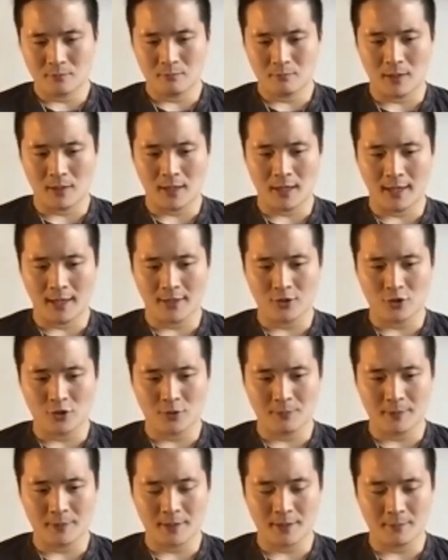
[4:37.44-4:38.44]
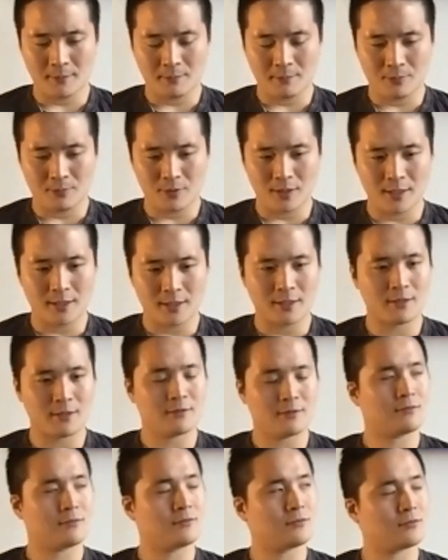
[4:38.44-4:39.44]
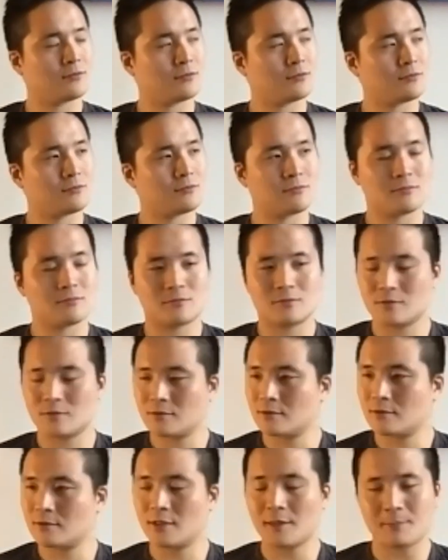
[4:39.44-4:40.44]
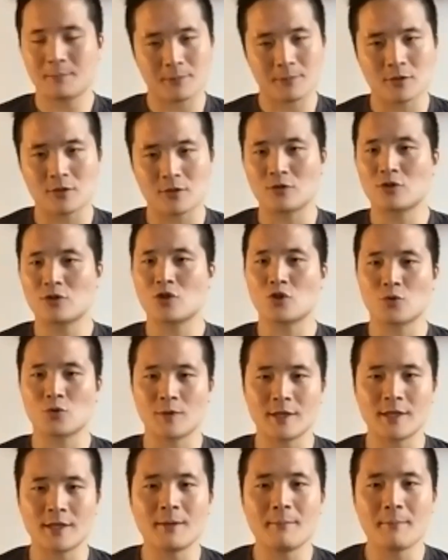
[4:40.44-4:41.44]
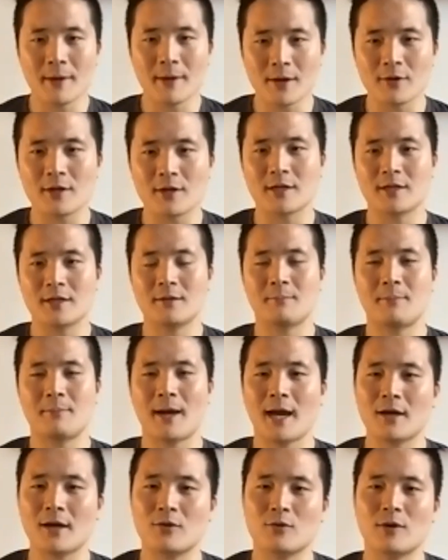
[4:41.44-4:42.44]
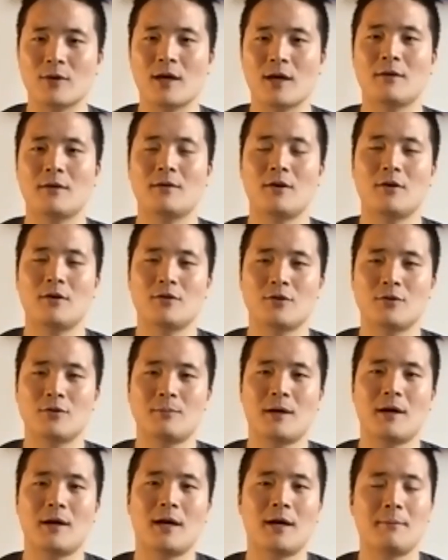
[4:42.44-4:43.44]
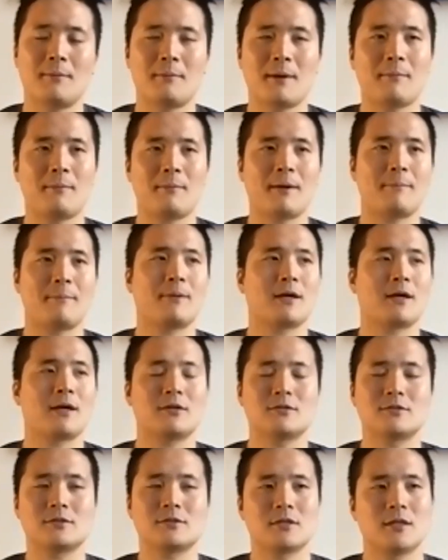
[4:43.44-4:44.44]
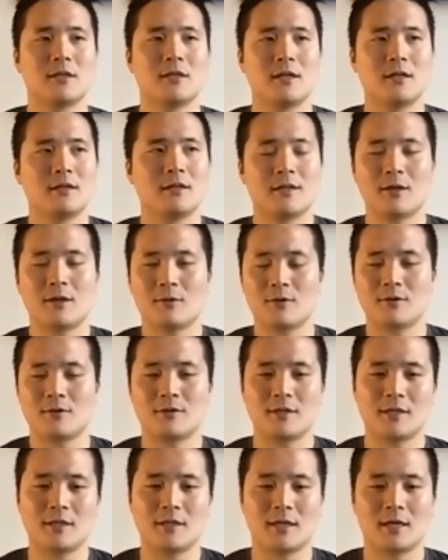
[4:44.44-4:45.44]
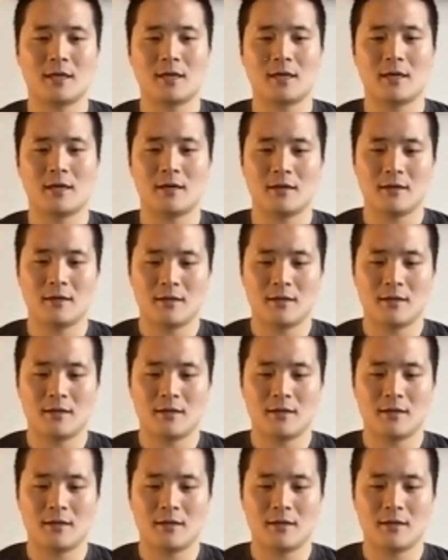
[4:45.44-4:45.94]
I grew up in a pretty typical Korean American background, although my parents, they were the,